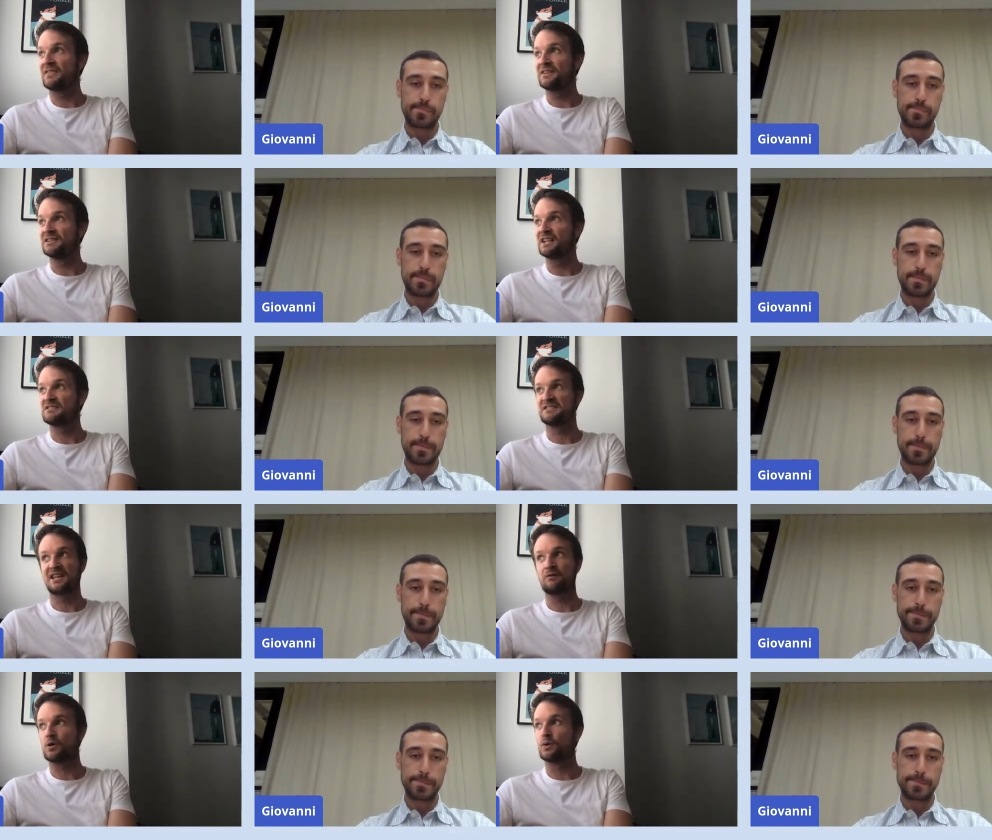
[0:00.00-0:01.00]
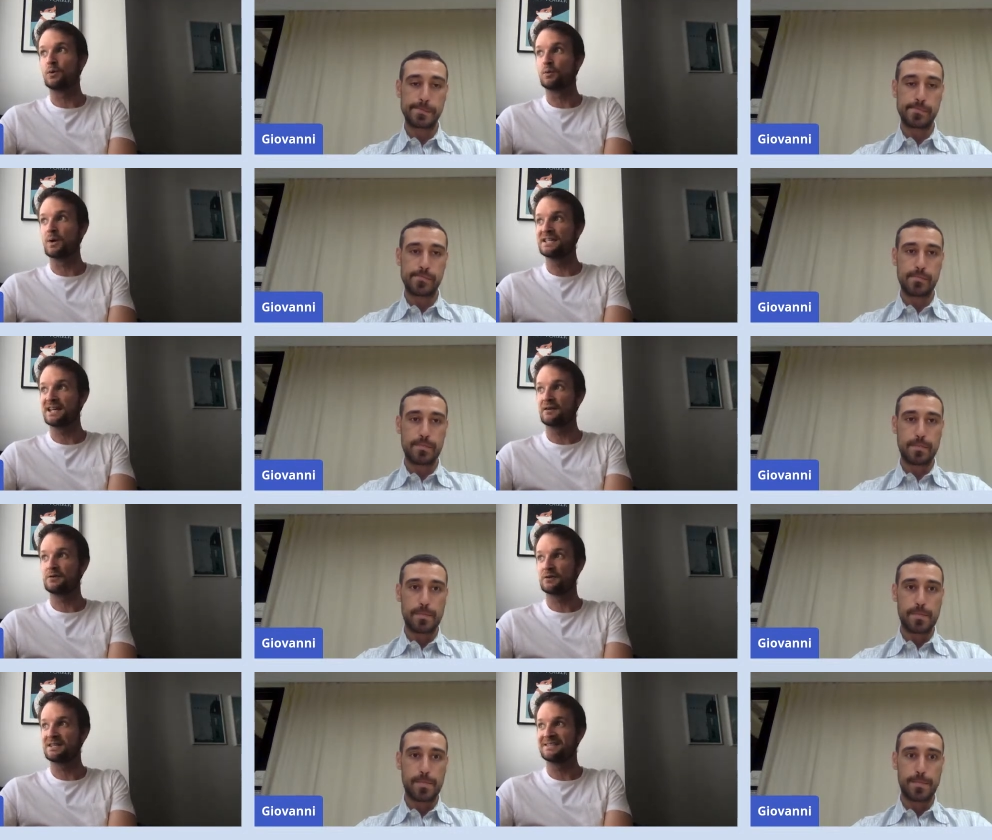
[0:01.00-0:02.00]
Speaker 1: I think that several weeks
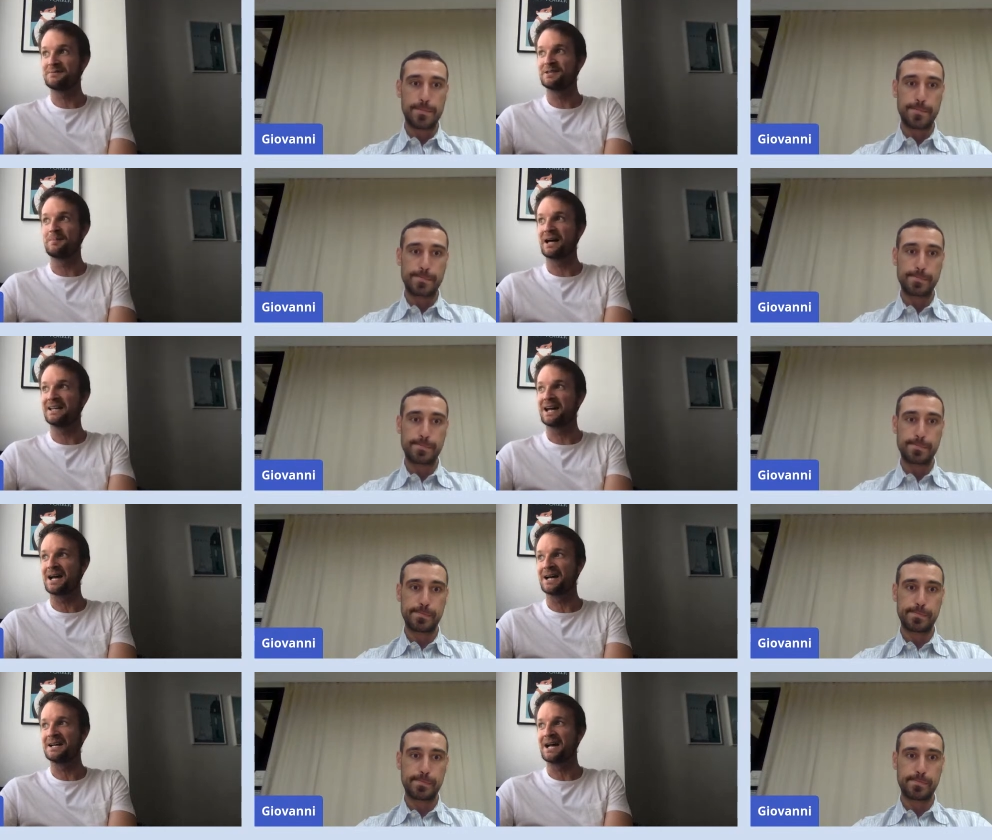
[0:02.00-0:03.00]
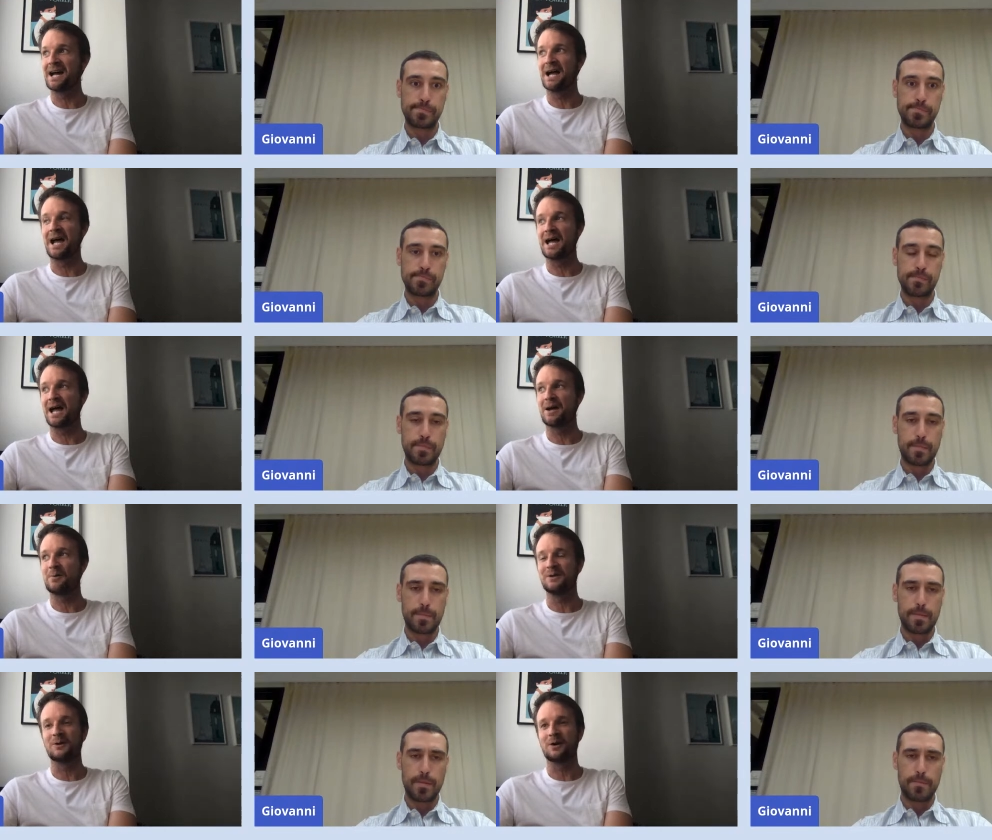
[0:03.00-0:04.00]
after this feedback, I I, I
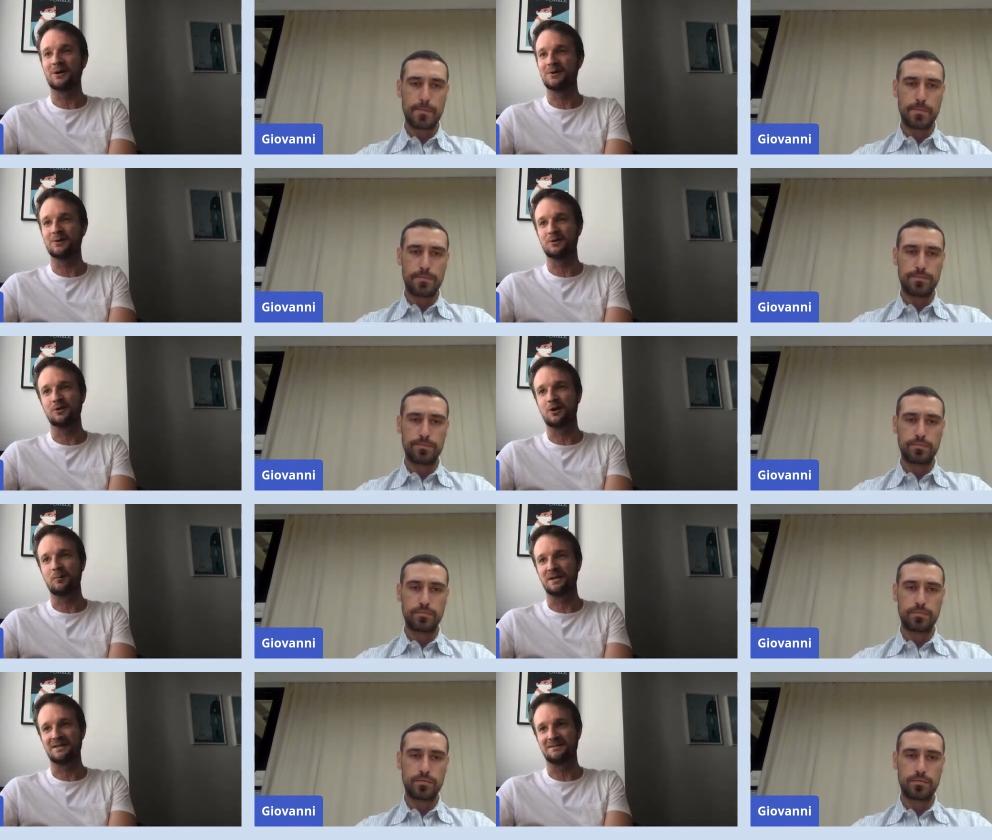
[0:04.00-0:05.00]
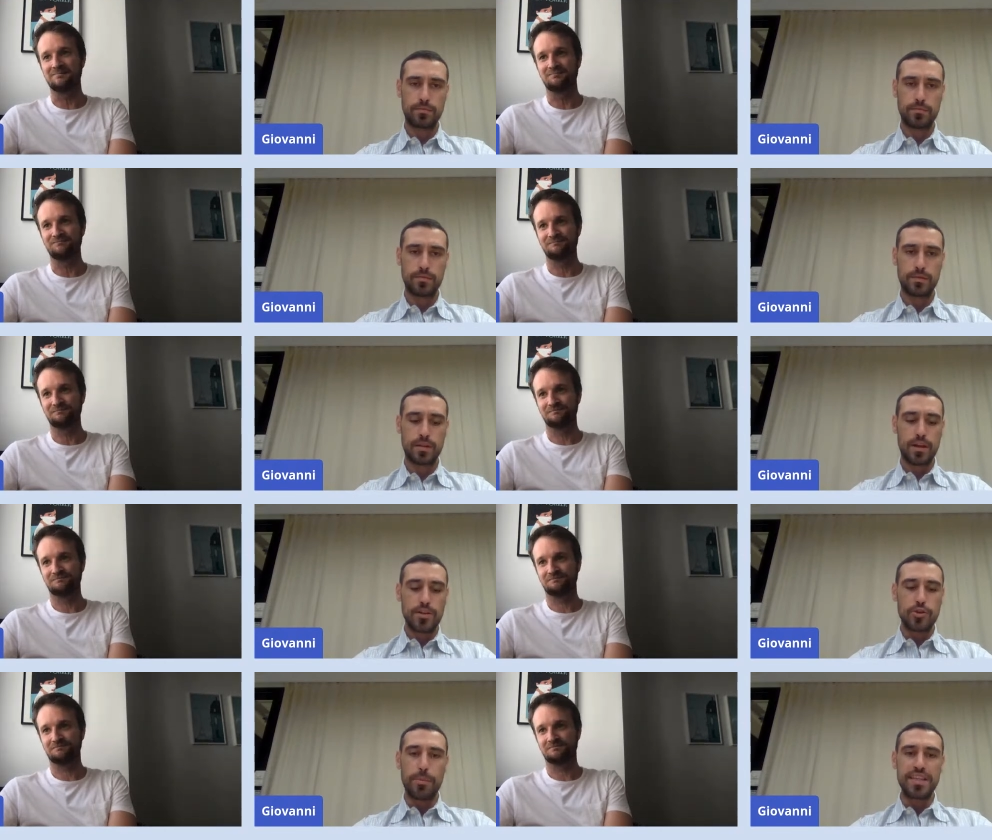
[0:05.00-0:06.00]
quit the, the the company.
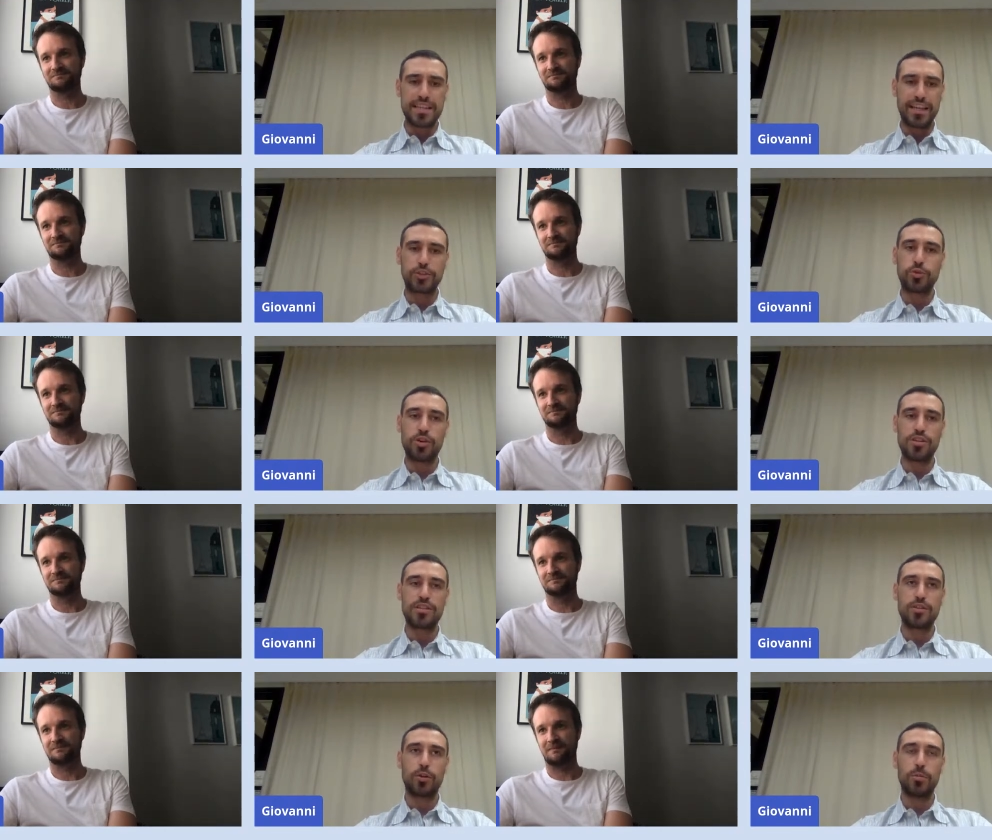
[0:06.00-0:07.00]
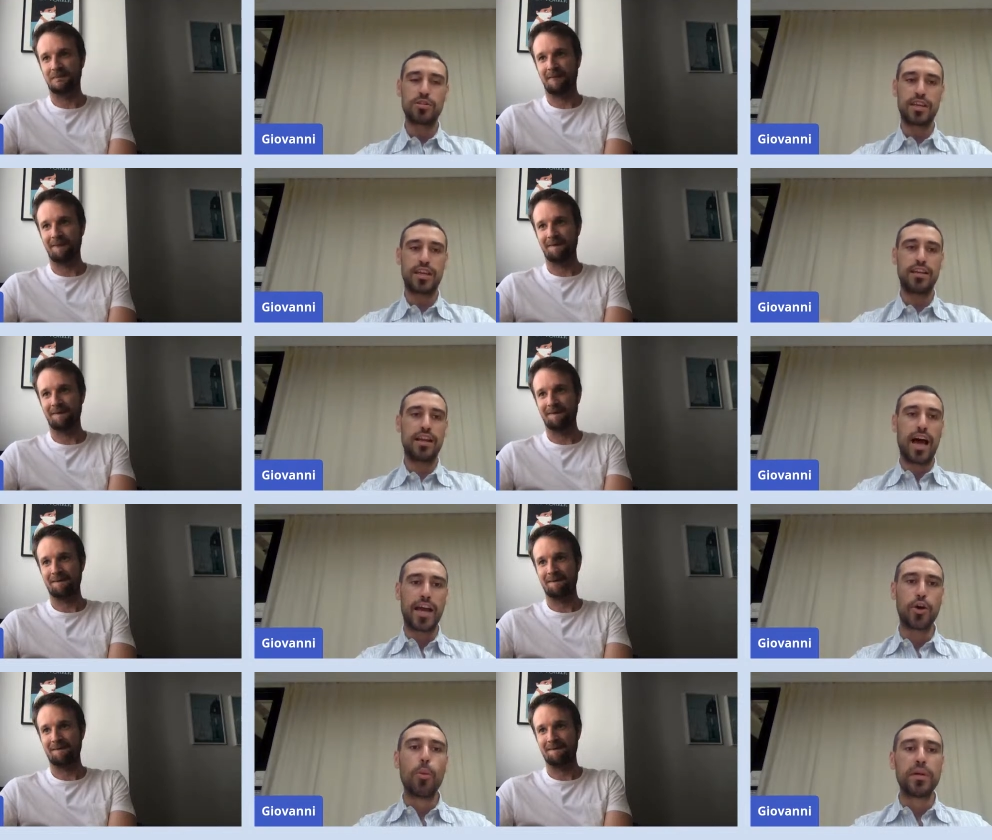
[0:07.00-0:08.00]
Speaker 2: So basically, it was almost an
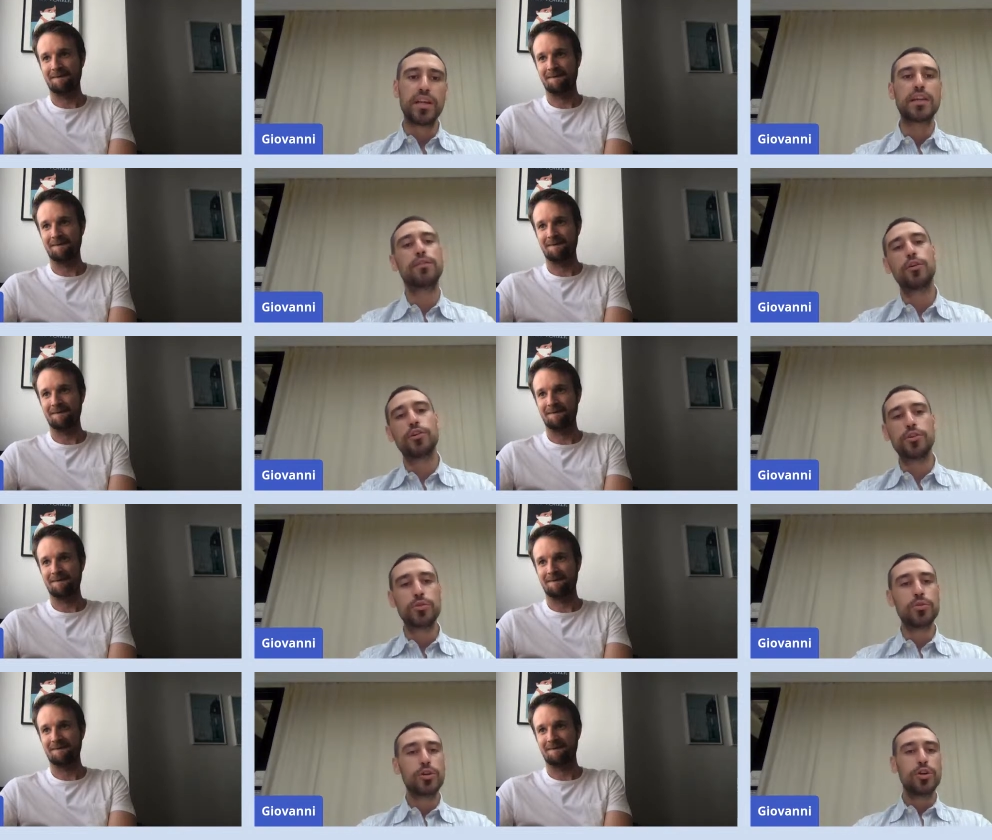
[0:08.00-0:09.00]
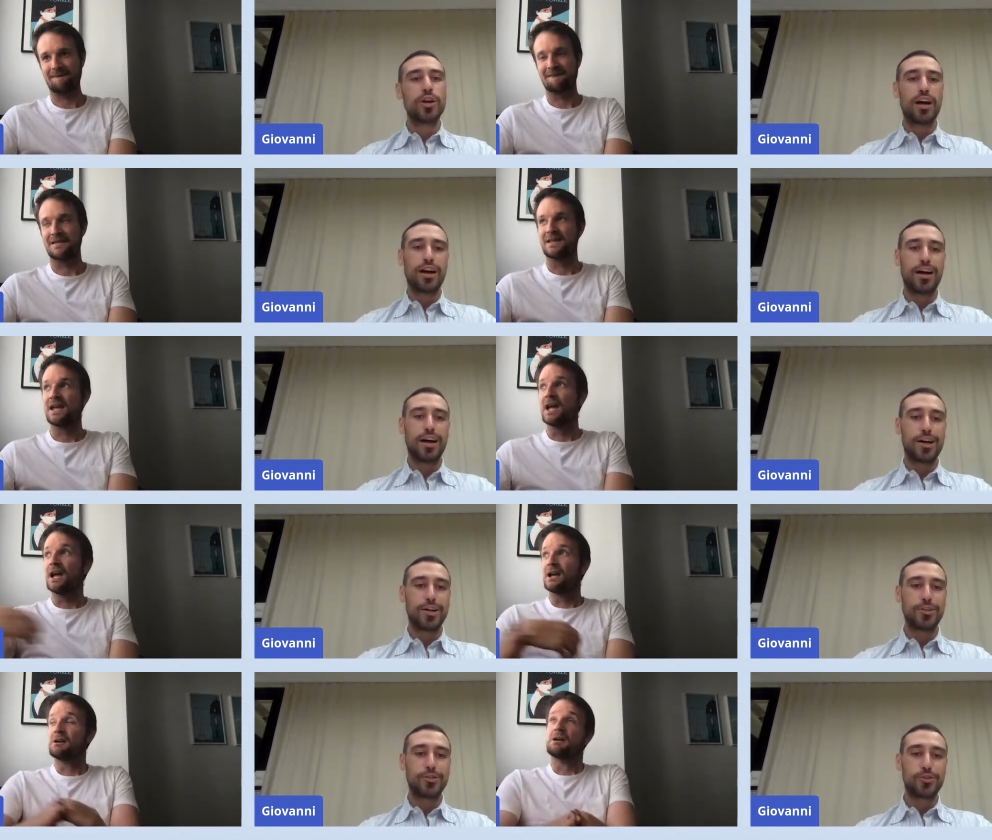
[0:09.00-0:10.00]
eye-opening for you.
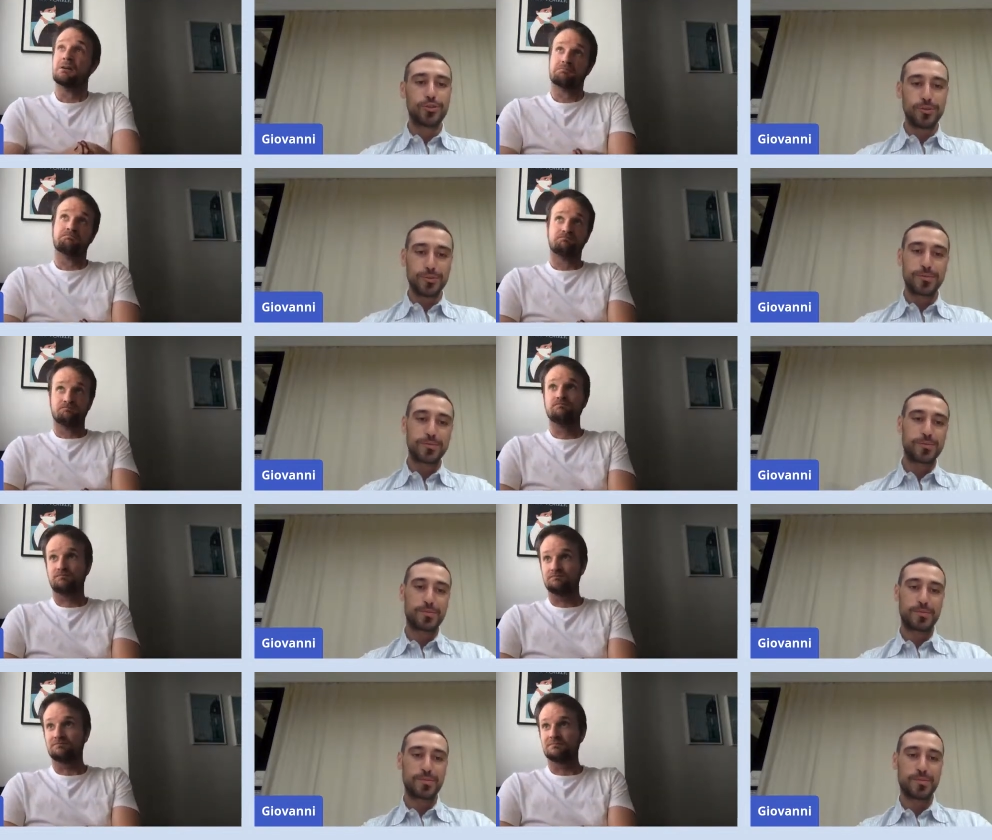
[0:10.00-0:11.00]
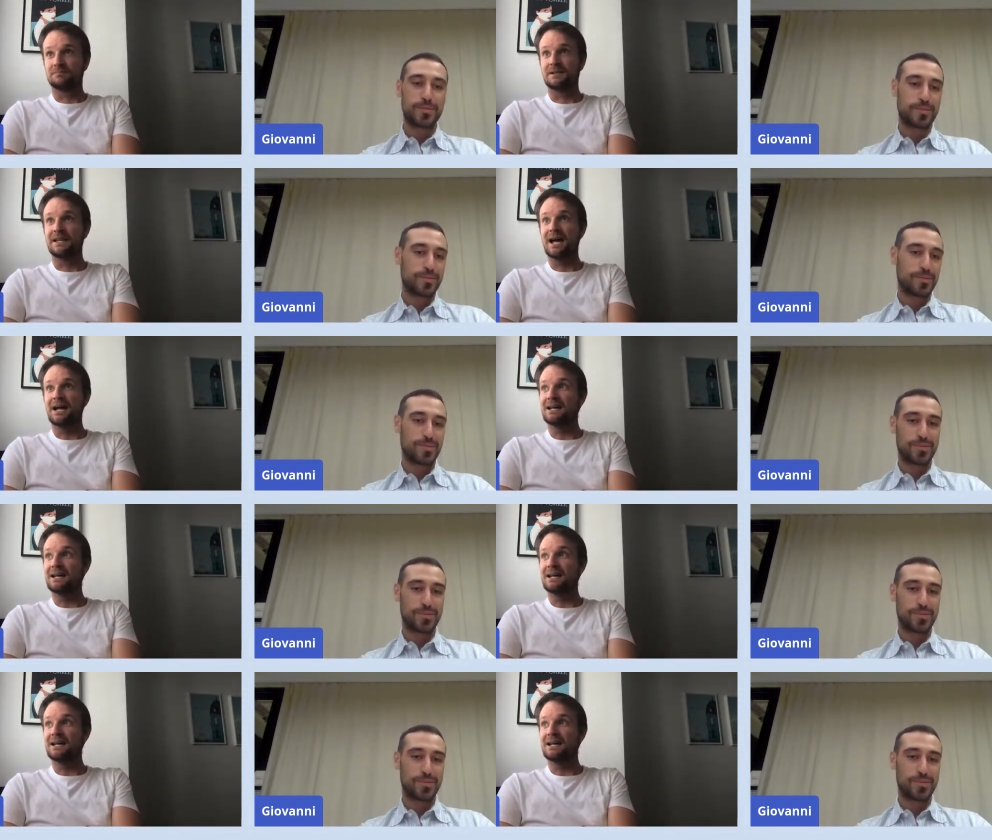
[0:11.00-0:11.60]
Uh...
Speaker 1: Yeah,